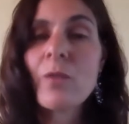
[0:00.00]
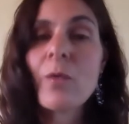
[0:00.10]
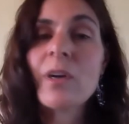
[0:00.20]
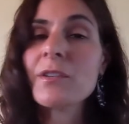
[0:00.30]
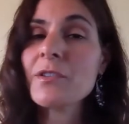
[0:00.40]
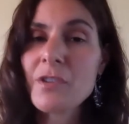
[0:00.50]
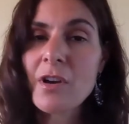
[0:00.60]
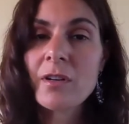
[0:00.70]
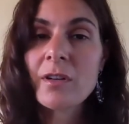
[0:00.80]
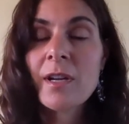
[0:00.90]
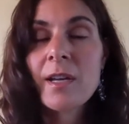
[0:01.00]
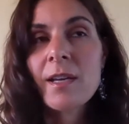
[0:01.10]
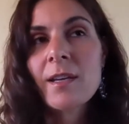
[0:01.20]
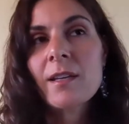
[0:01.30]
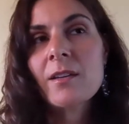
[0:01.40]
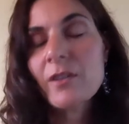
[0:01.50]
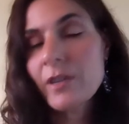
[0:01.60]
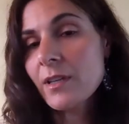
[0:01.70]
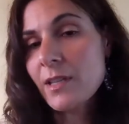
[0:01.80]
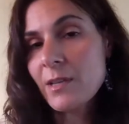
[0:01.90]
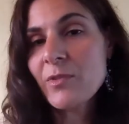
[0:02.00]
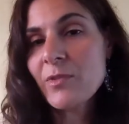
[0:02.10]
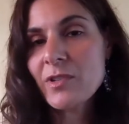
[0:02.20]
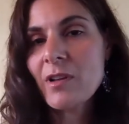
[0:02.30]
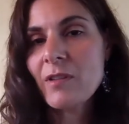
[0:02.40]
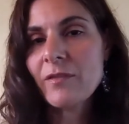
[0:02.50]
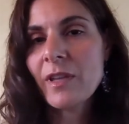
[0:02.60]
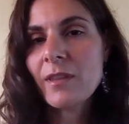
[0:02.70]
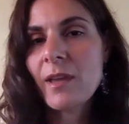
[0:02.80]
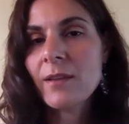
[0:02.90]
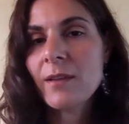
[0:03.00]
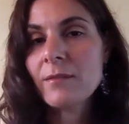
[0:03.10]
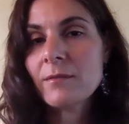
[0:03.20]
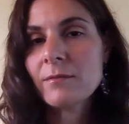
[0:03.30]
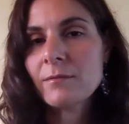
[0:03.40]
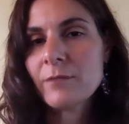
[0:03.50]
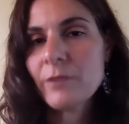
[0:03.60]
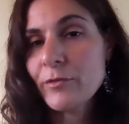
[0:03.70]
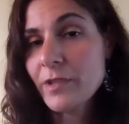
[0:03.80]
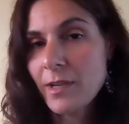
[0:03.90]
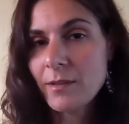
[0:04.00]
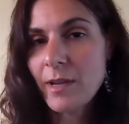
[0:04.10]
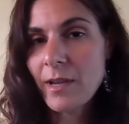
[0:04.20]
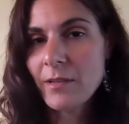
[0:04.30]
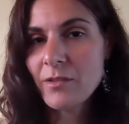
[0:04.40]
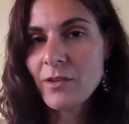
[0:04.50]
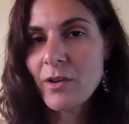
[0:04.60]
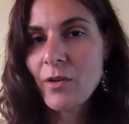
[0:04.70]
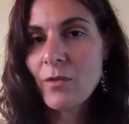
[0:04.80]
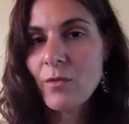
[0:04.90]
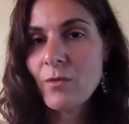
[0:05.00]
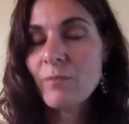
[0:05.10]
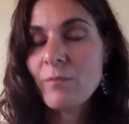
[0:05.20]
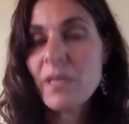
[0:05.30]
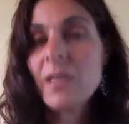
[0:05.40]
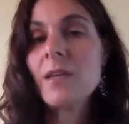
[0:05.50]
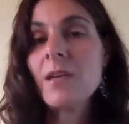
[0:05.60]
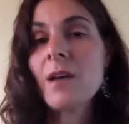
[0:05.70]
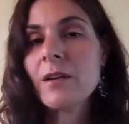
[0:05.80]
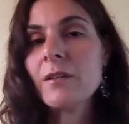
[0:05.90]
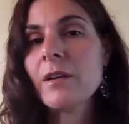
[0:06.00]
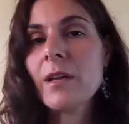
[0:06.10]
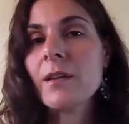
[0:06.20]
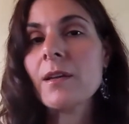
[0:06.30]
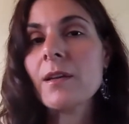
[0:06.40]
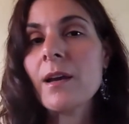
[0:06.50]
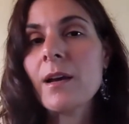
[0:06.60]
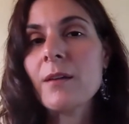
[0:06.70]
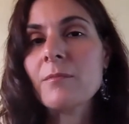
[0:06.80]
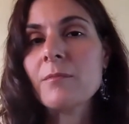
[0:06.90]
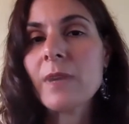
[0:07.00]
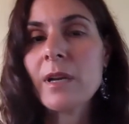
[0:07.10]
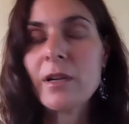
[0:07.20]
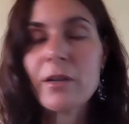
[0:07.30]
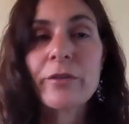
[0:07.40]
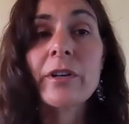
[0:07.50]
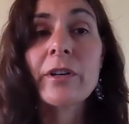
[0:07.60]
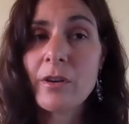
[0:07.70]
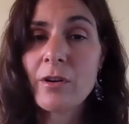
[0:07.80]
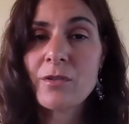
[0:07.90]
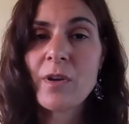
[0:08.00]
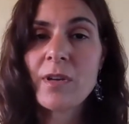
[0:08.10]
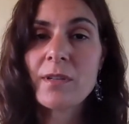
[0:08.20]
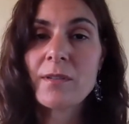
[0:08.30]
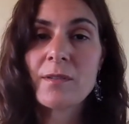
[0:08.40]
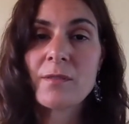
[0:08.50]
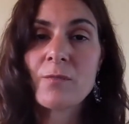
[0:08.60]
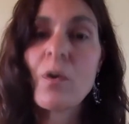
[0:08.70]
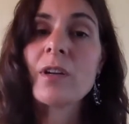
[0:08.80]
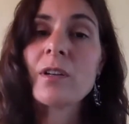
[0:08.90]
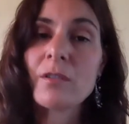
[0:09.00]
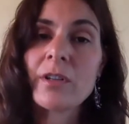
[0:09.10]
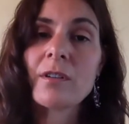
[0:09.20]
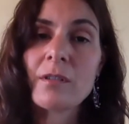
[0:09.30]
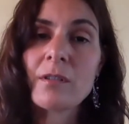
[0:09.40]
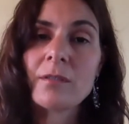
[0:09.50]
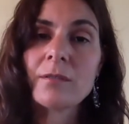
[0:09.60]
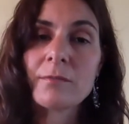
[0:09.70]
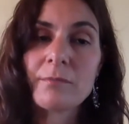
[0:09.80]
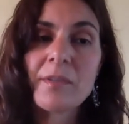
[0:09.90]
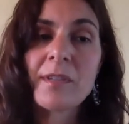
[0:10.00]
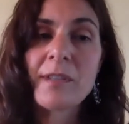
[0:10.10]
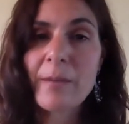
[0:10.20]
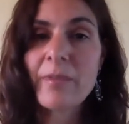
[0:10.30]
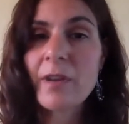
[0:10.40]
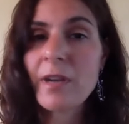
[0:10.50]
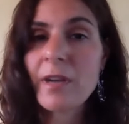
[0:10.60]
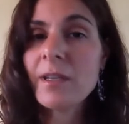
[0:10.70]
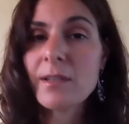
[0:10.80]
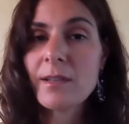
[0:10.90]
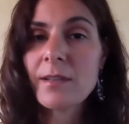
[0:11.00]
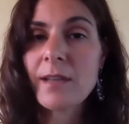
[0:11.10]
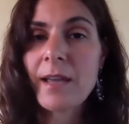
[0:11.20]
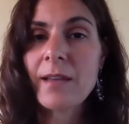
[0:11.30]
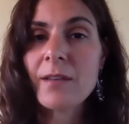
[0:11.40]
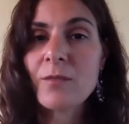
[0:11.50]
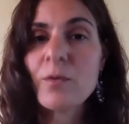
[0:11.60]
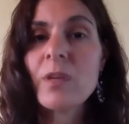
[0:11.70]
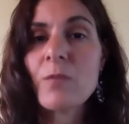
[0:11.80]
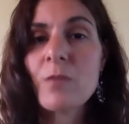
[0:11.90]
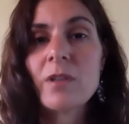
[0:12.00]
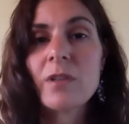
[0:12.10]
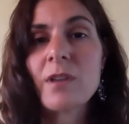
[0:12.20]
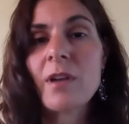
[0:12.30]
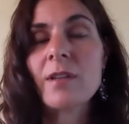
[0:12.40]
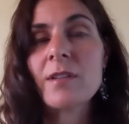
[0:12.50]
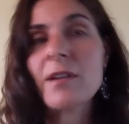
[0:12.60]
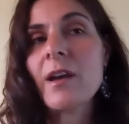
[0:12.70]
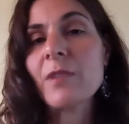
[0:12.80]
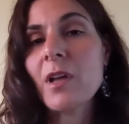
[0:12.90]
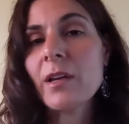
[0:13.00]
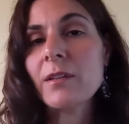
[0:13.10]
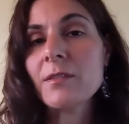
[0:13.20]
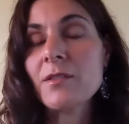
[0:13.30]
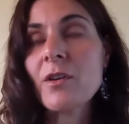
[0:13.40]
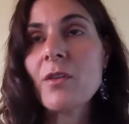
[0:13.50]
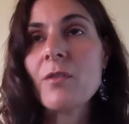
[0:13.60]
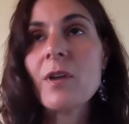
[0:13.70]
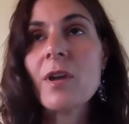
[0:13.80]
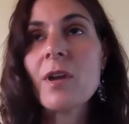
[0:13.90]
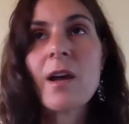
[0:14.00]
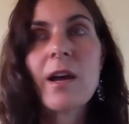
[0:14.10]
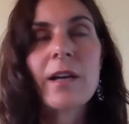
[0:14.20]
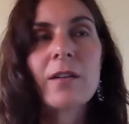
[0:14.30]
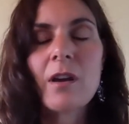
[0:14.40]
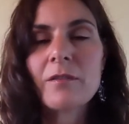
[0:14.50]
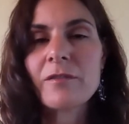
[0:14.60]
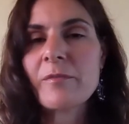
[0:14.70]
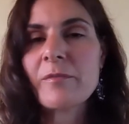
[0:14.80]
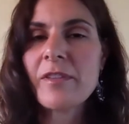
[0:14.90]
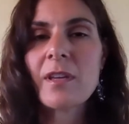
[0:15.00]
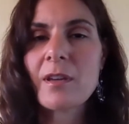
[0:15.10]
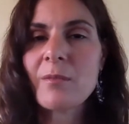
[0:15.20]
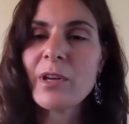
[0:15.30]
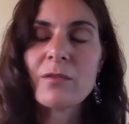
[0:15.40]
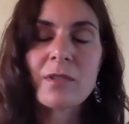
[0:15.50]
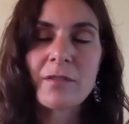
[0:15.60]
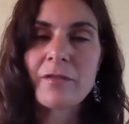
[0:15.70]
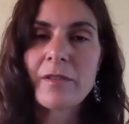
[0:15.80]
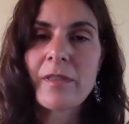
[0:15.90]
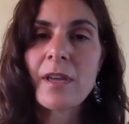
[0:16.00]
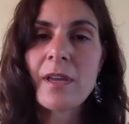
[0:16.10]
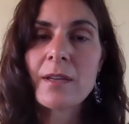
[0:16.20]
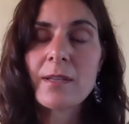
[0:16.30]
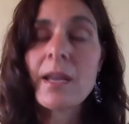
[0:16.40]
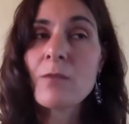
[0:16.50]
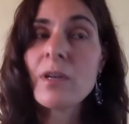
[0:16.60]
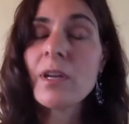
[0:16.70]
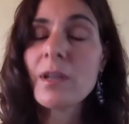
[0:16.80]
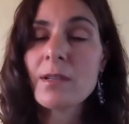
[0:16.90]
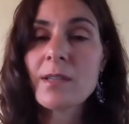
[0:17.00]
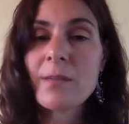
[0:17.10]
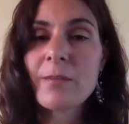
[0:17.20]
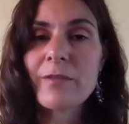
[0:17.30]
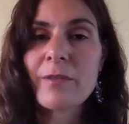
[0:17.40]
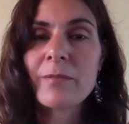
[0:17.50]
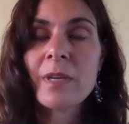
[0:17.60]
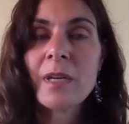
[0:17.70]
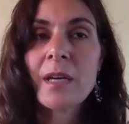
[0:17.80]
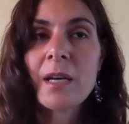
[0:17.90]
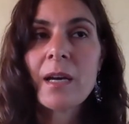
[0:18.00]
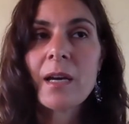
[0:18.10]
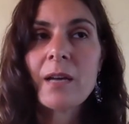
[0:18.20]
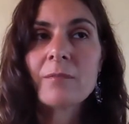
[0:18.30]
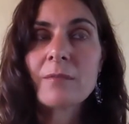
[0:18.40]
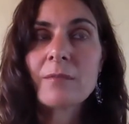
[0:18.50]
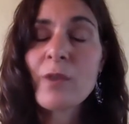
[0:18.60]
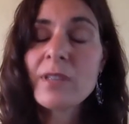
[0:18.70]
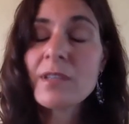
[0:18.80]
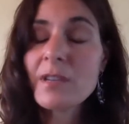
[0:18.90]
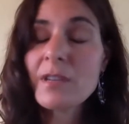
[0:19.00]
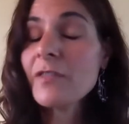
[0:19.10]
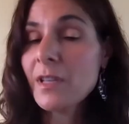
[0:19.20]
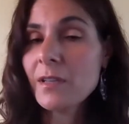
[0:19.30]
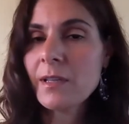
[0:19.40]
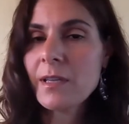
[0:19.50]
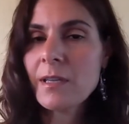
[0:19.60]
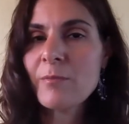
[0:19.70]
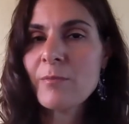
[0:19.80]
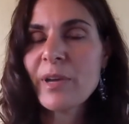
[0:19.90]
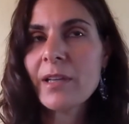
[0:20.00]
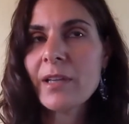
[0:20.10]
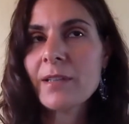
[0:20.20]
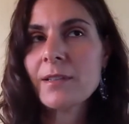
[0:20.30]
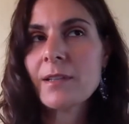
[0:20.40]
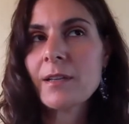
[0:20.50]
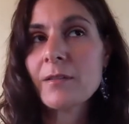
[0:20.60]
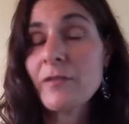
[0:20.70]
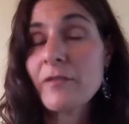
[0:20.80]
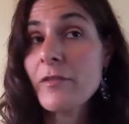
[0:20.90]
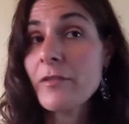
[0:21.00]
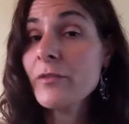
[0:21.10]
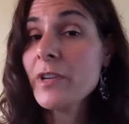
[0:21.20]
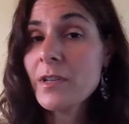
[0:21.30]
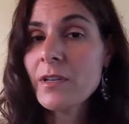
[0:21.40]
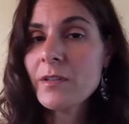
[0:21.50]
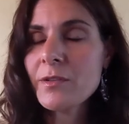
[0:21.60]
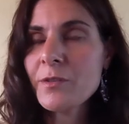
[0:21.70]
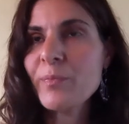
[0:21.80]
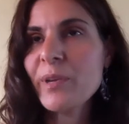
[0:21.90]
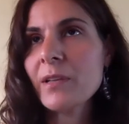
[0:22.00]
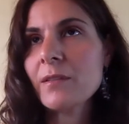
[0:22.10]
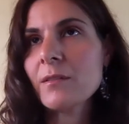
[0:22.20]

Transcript: know where to start, you're going to keep yourself in that routine. And so me hiring a career coach was one critical step that I needed. And we worked on a timeline. So I had gone from thinking about different things and working on some of them quite significantly, but for 3 years, but